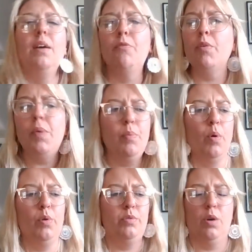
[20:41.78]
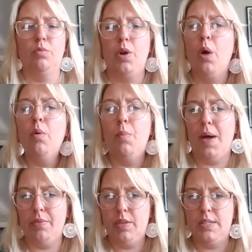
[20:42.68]
And for people who don't know
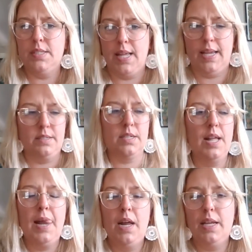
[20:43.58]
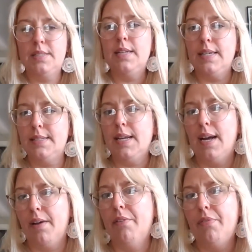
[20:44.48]
about these things, it's nice to
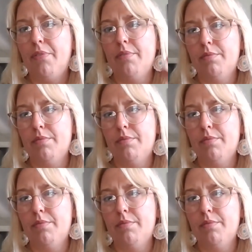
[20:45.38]
have